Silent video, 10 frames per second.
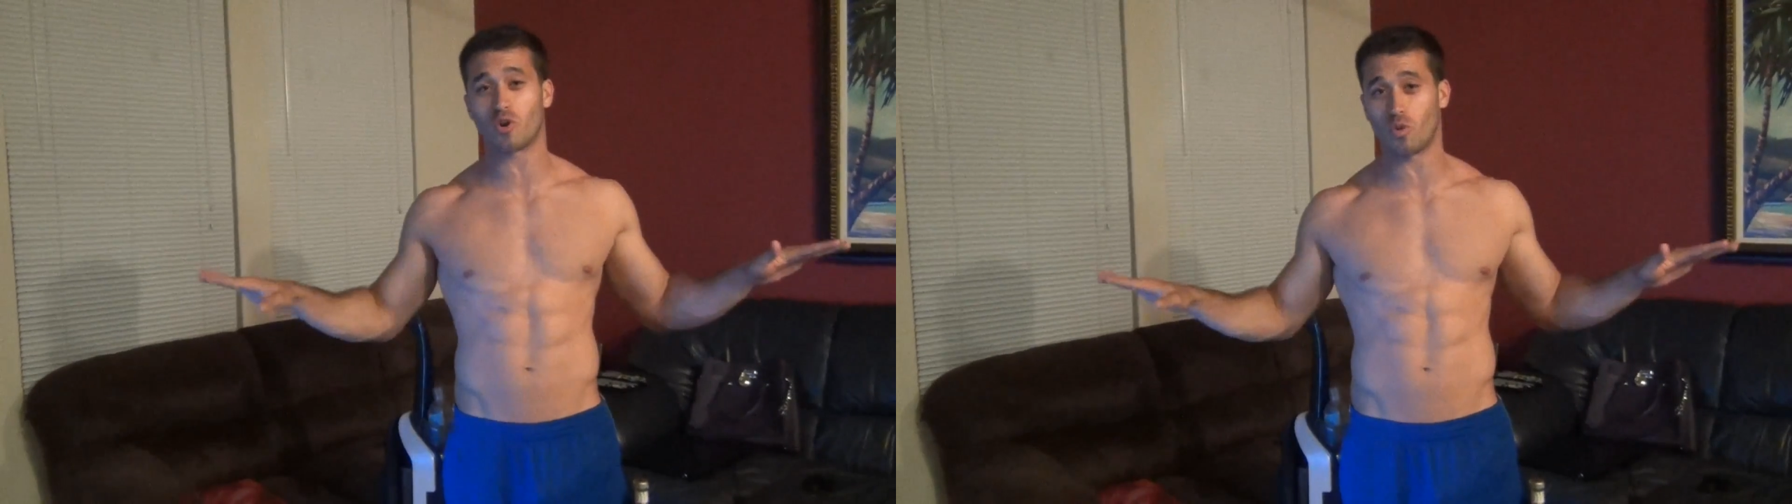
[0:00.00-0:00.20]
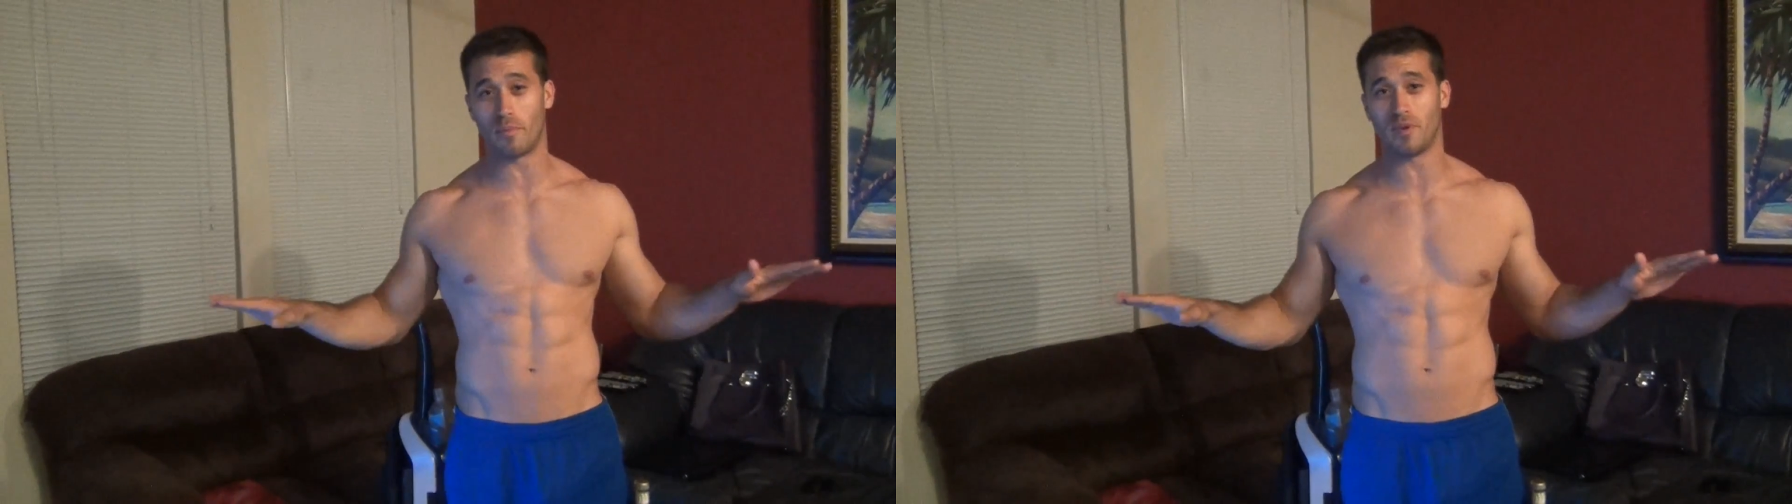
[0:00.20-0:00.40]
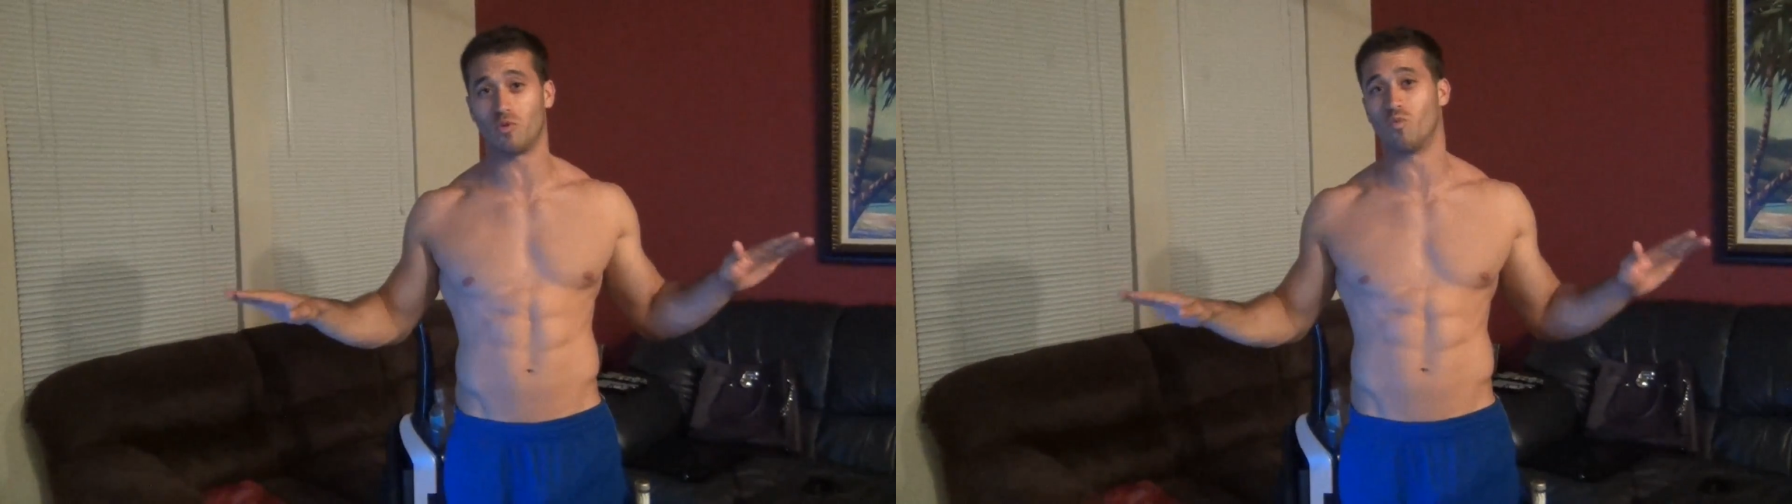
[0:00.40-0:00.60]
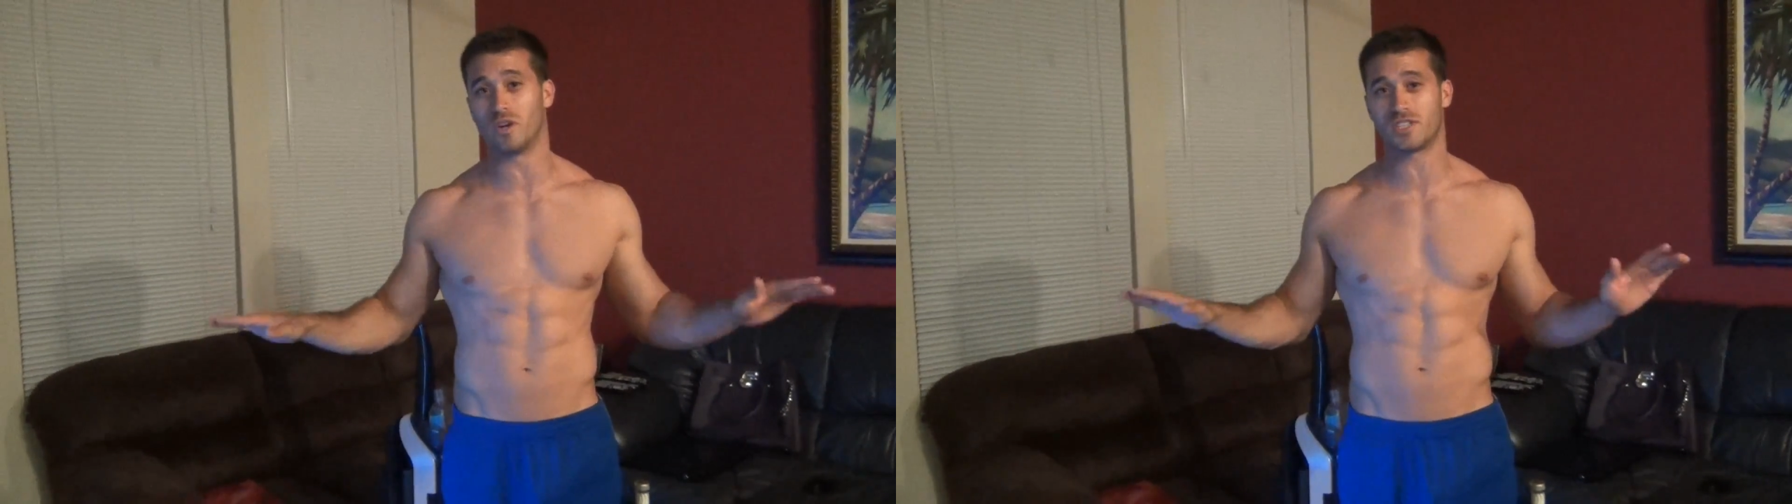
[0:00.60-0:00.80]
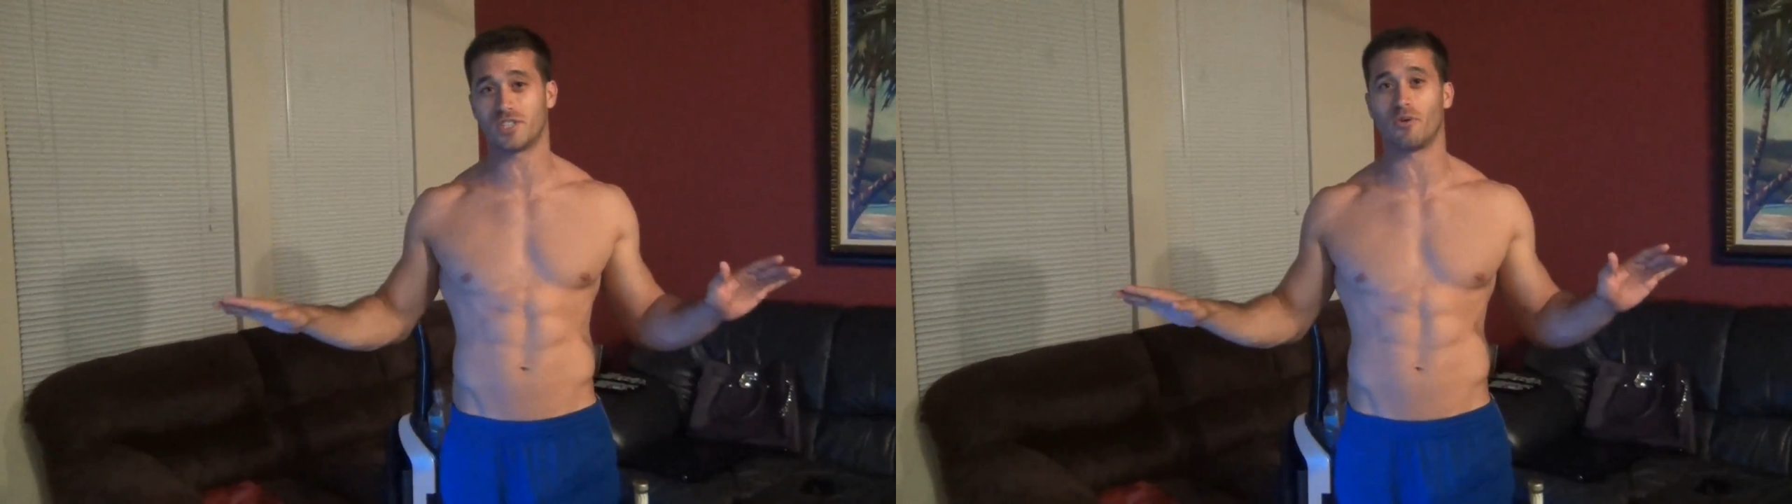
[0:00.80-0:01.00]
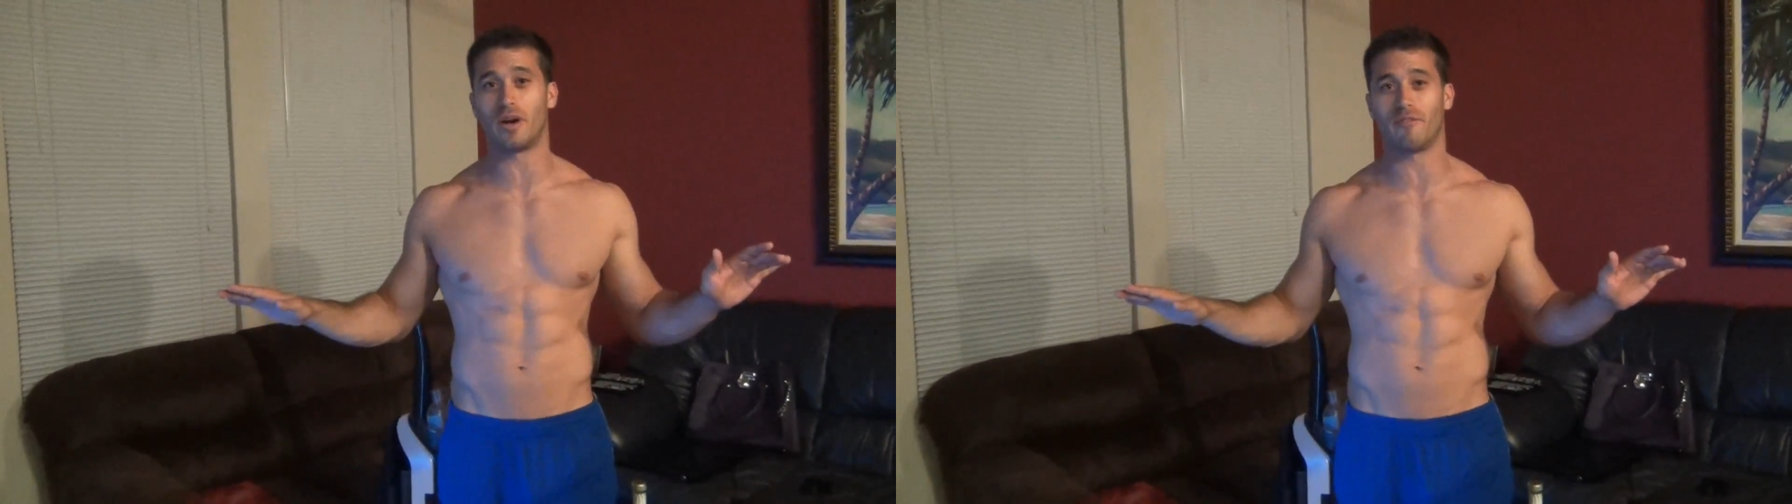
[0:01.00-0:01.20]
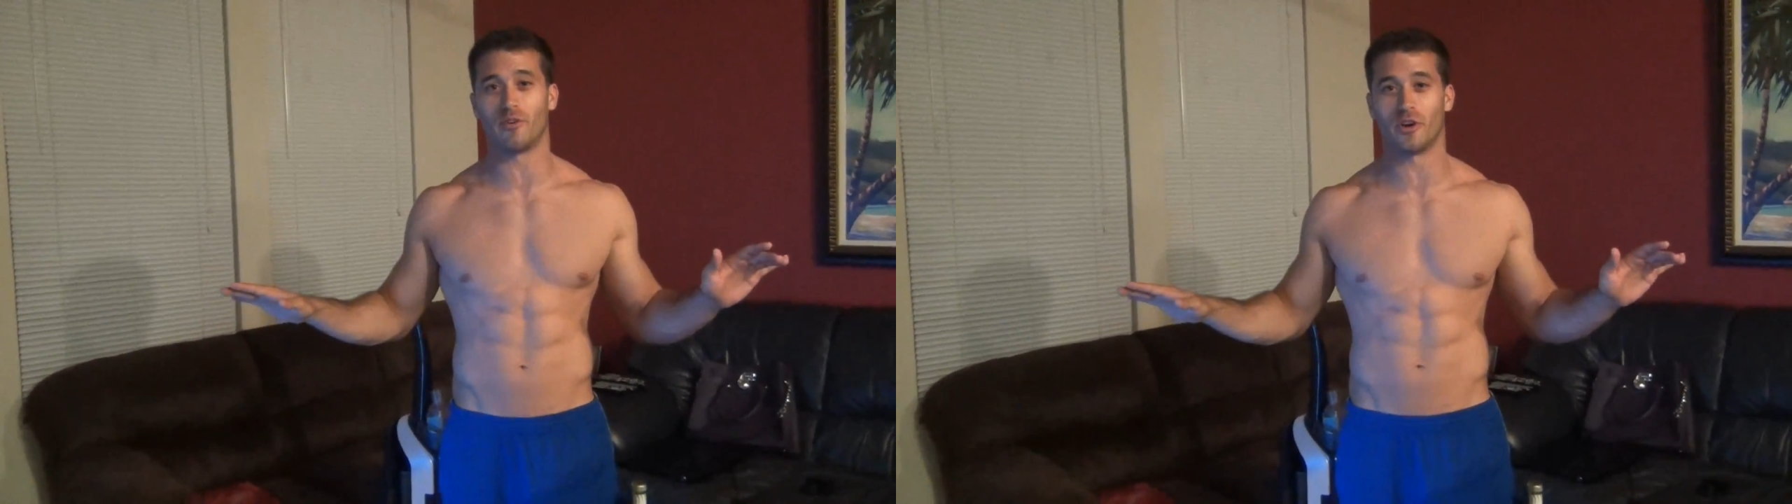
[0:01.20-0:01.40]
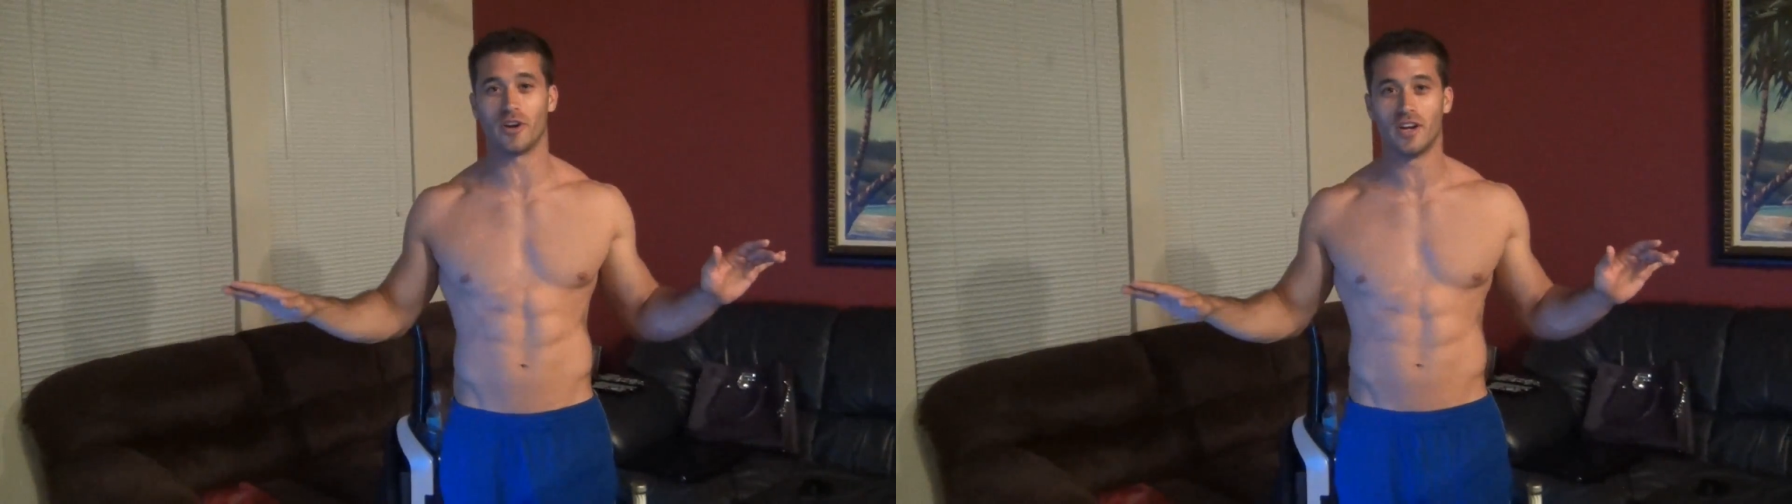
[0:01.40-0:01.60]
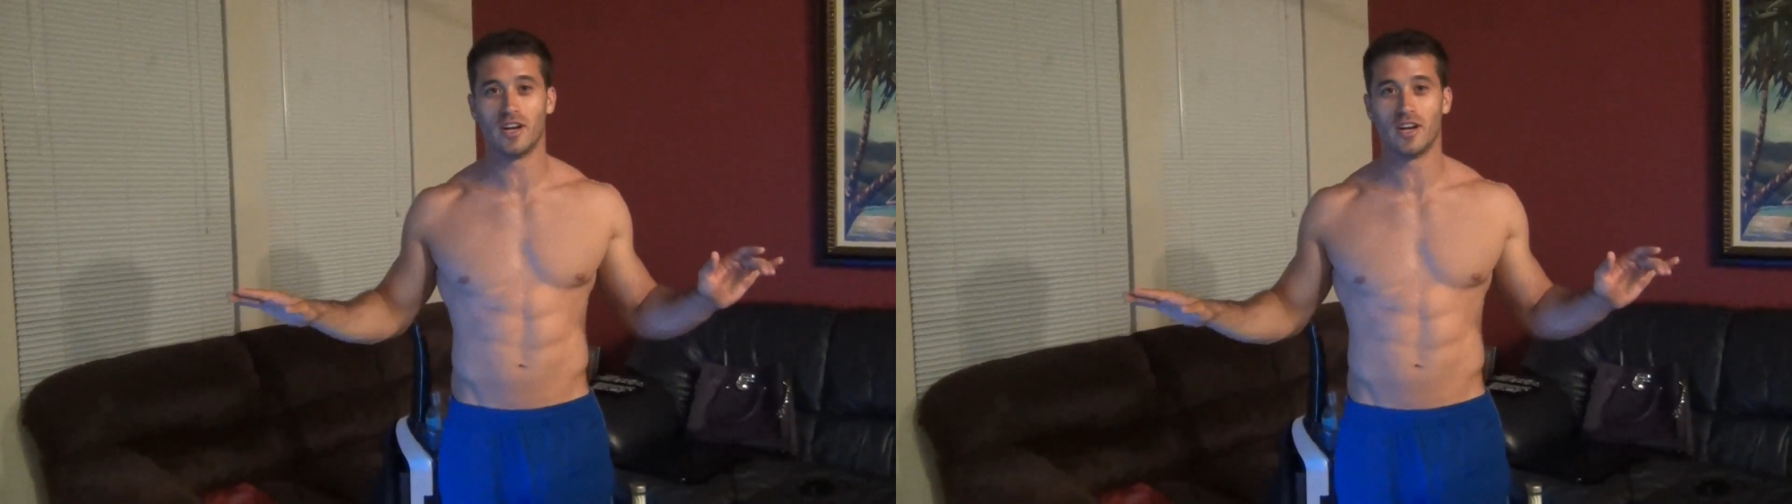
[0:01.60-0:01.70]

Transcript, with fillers: equipment whatsoever.